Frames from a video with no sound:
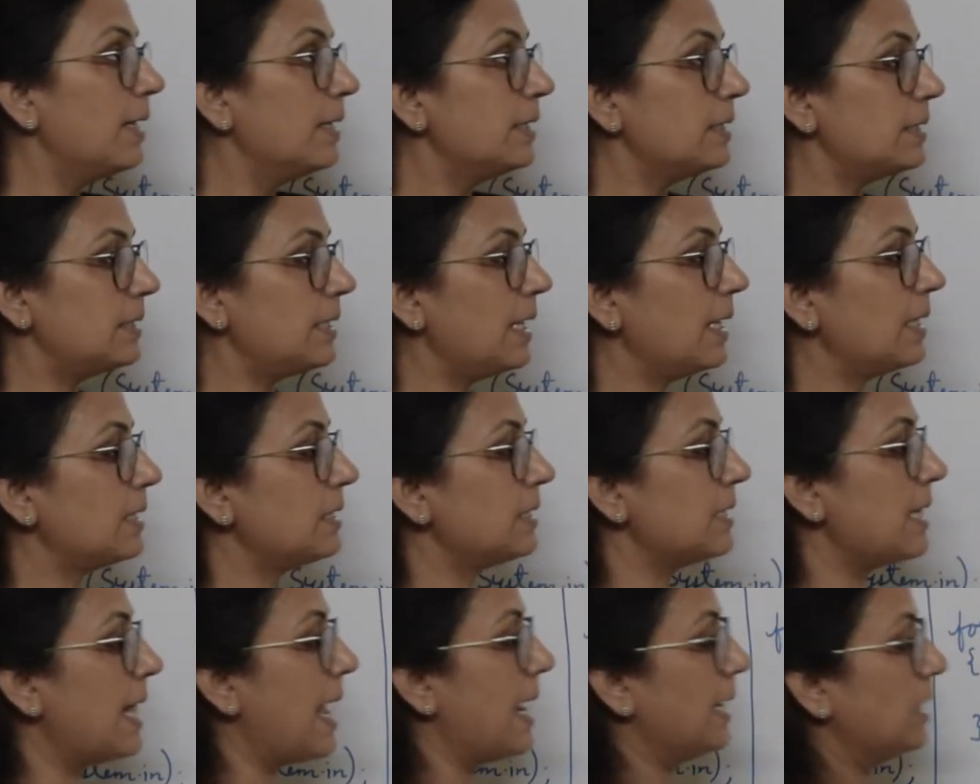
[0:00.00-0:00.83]

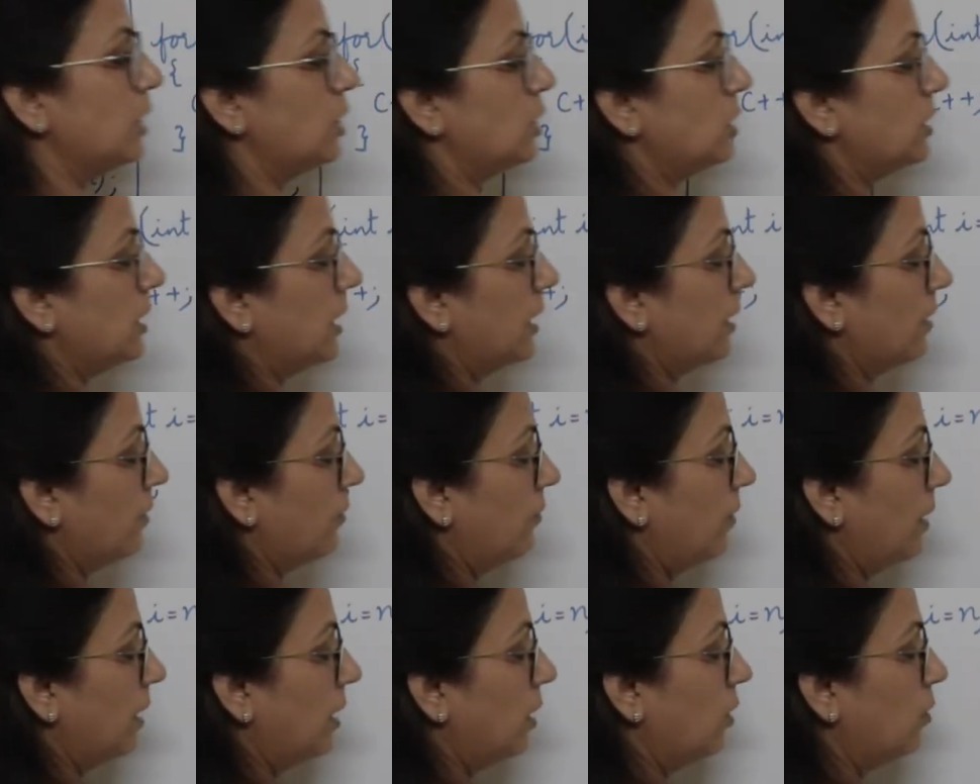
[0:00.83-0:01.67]

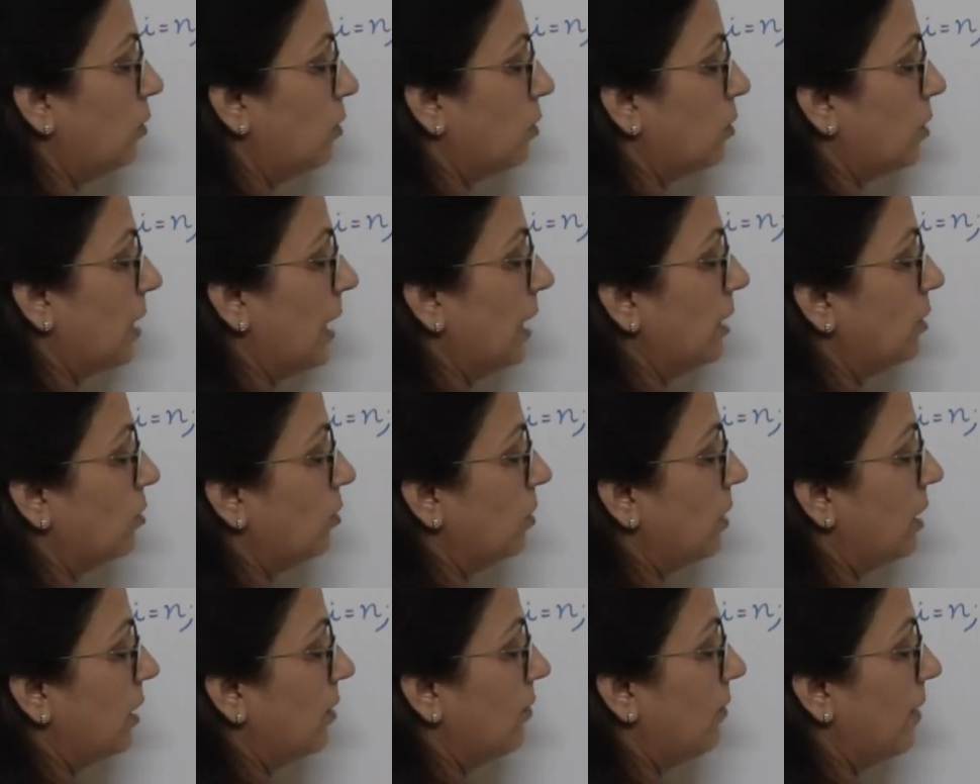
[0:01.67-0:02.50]
6/10, when you try
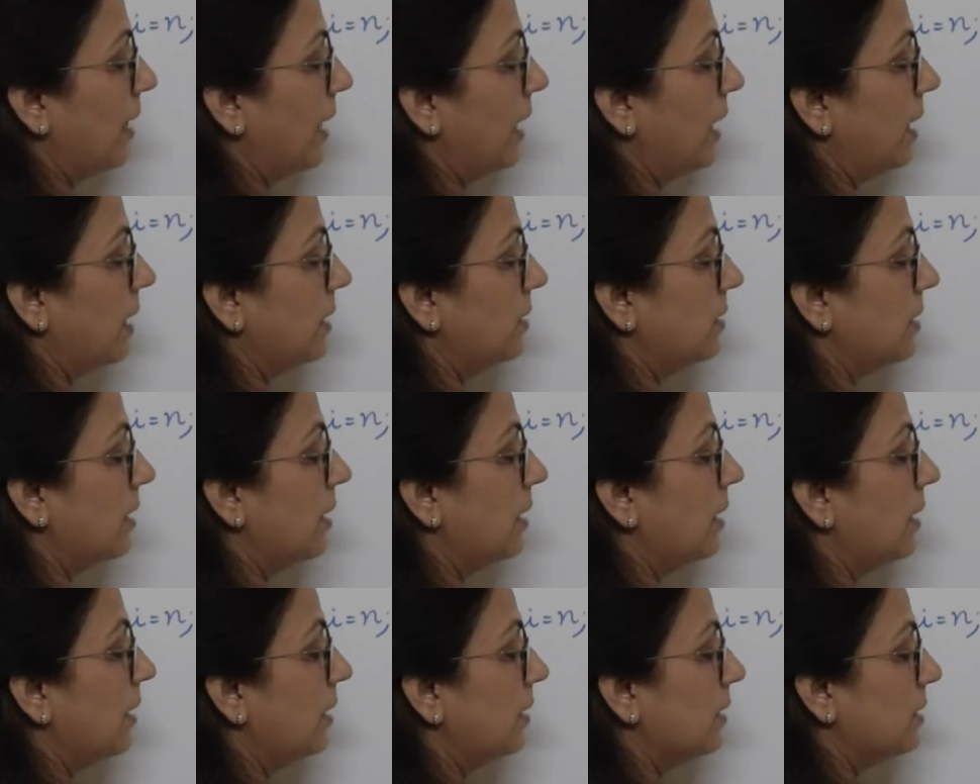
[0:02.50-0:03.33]
to divide
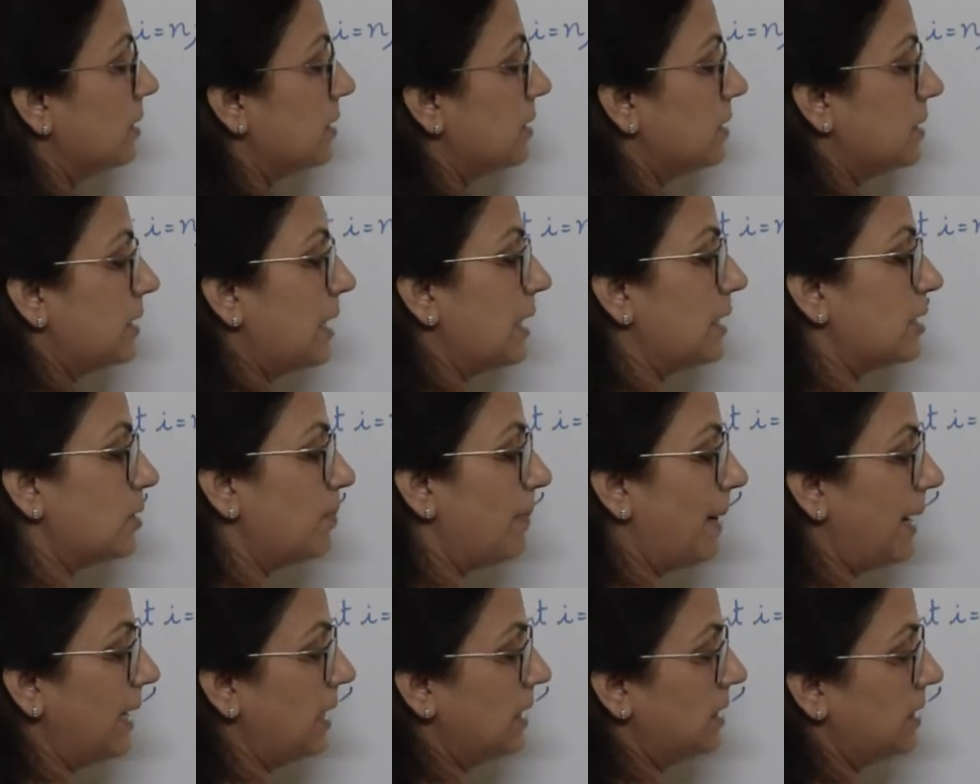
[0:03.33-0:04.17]
6
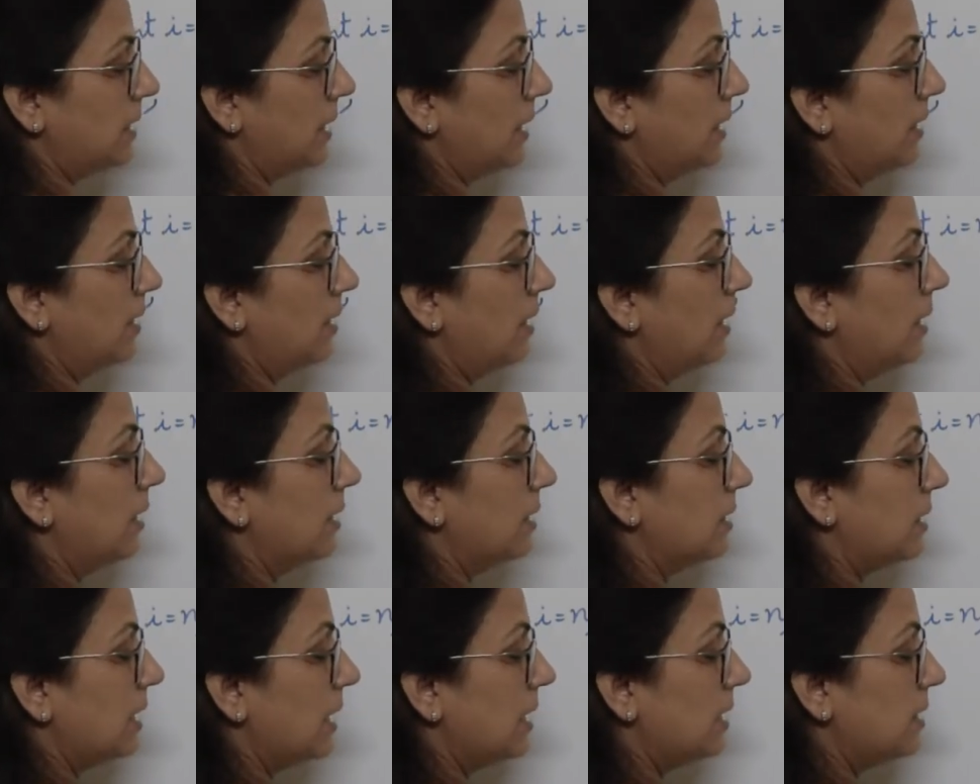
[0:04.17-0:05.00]
by 10,
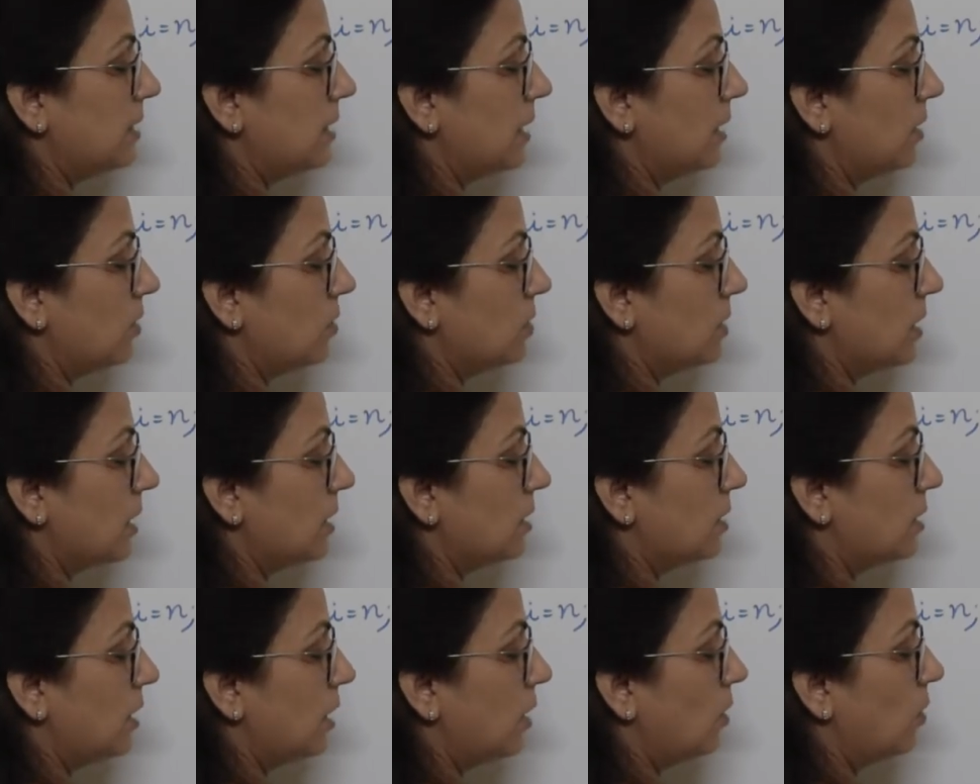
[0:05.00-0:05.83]
10 zeros
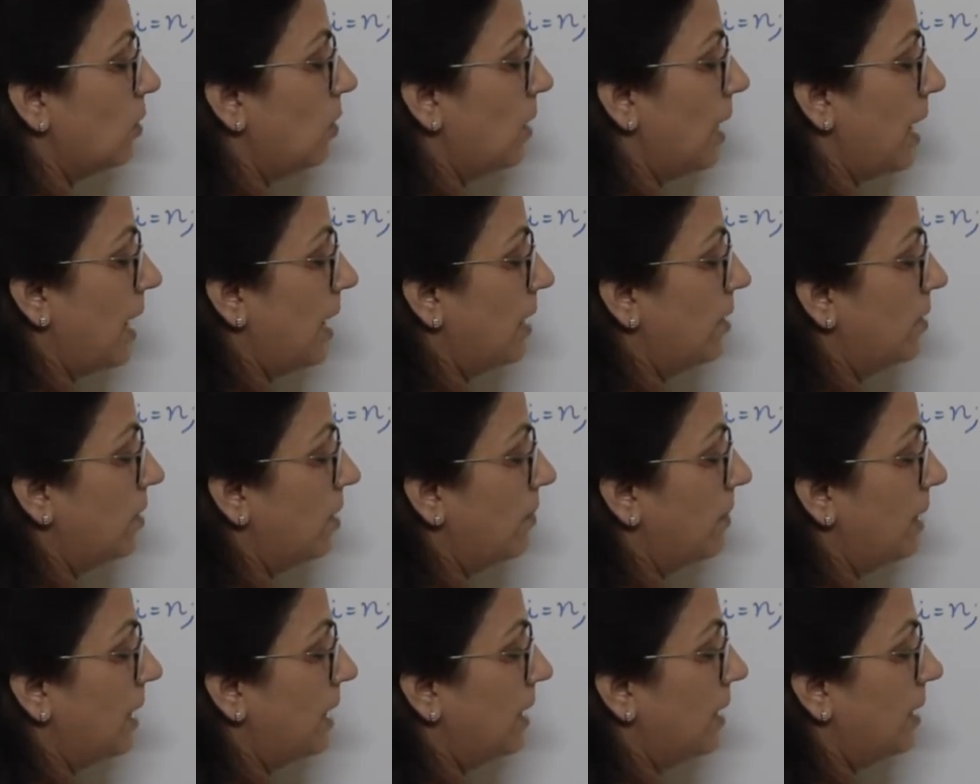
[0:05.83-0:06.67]
are 0 and
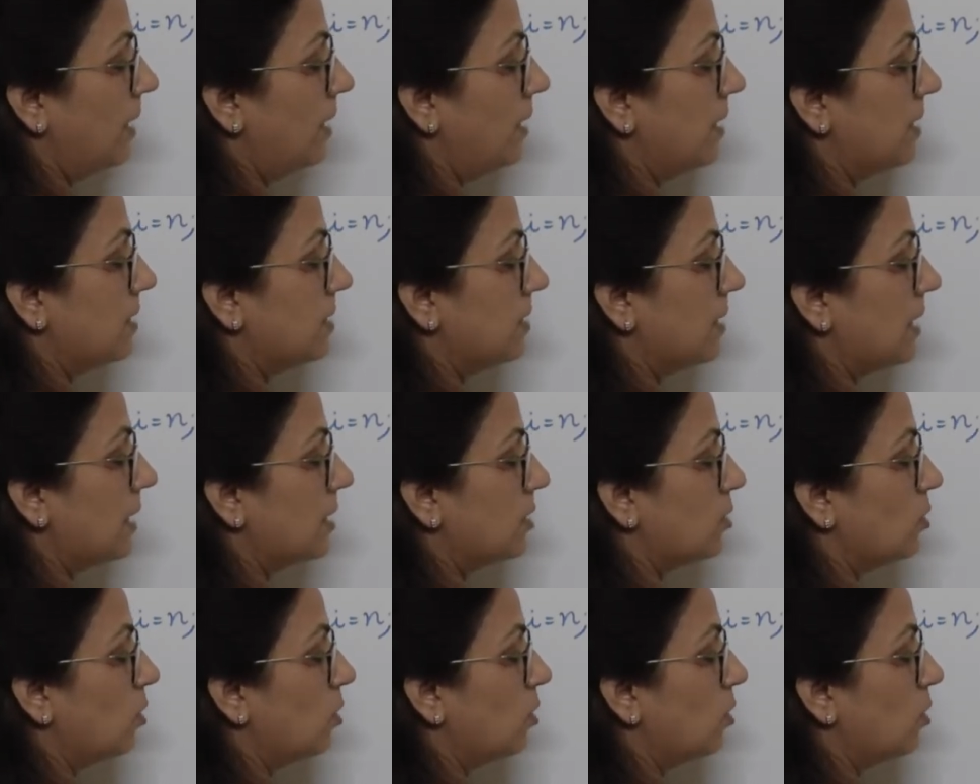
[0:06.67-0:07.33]
remainder is 6.